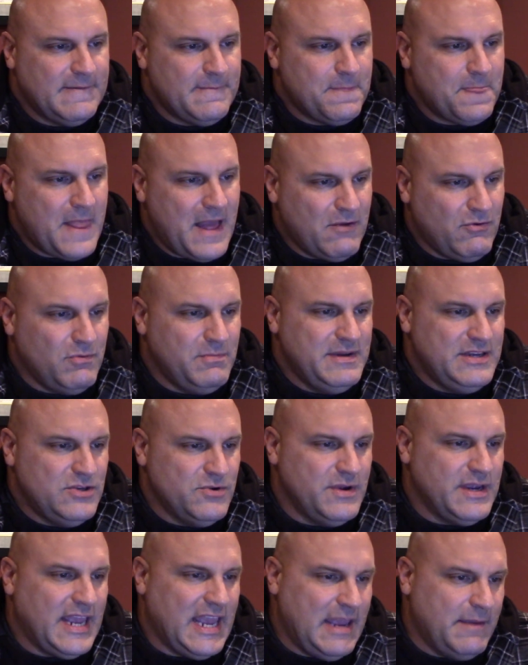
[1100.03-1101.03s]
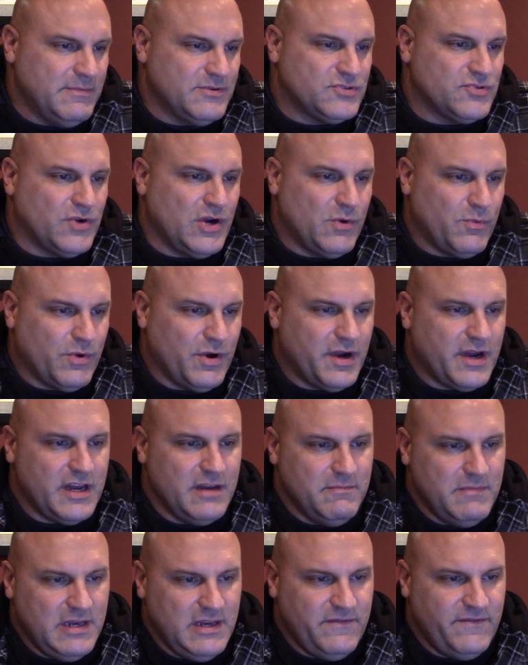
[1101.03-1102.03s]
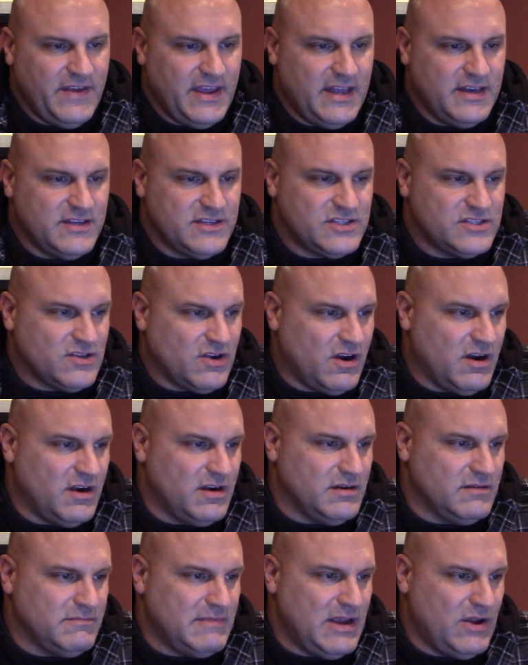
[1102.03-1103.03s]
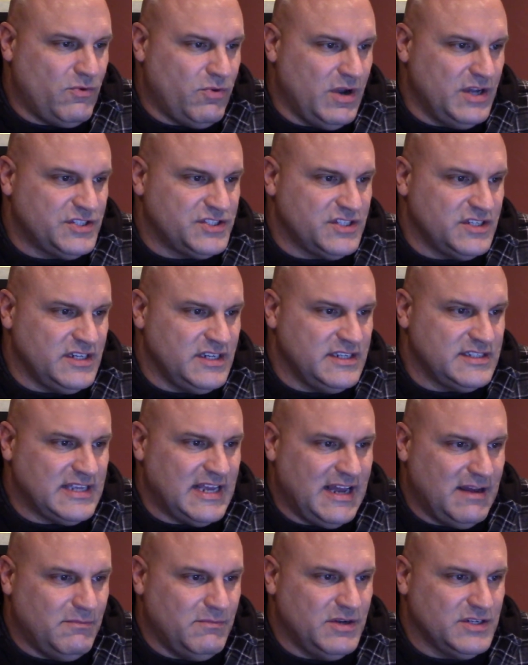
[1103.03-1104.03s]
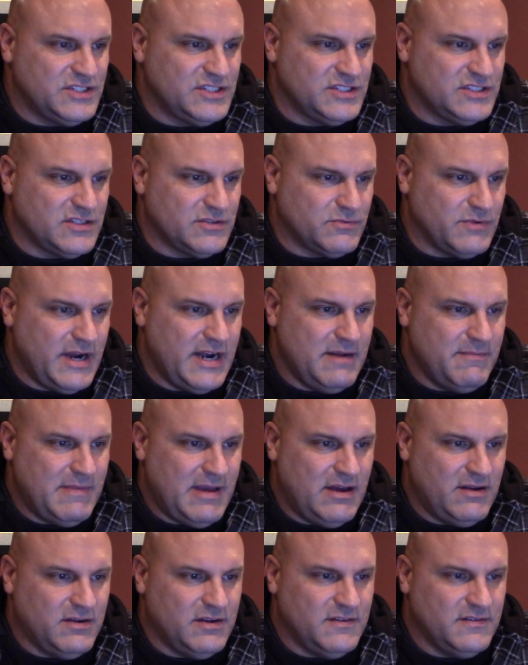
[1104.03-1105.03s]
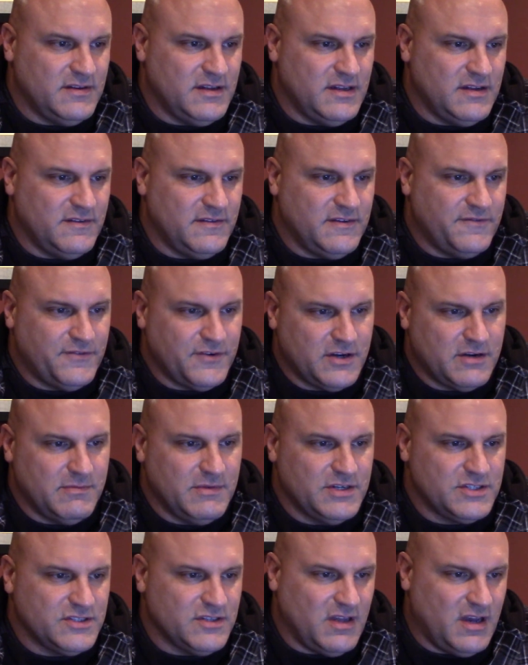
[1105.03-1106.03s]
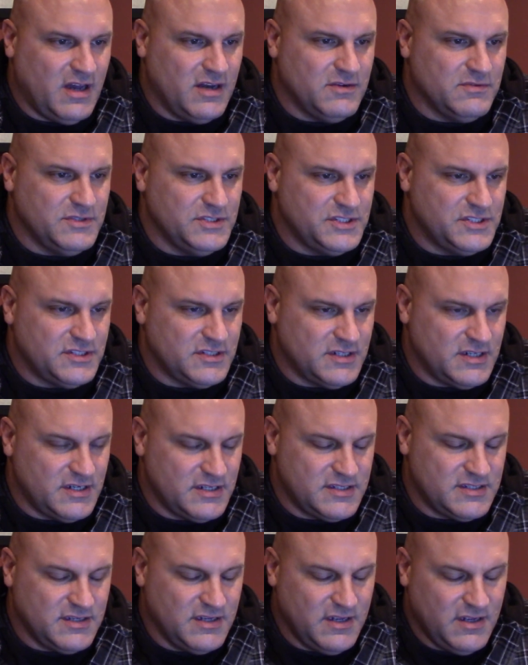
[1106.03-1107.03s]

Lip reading: I will be doing ambulatory work in a minivan to start. My question is, how much is the right amount for commercial auto insurance?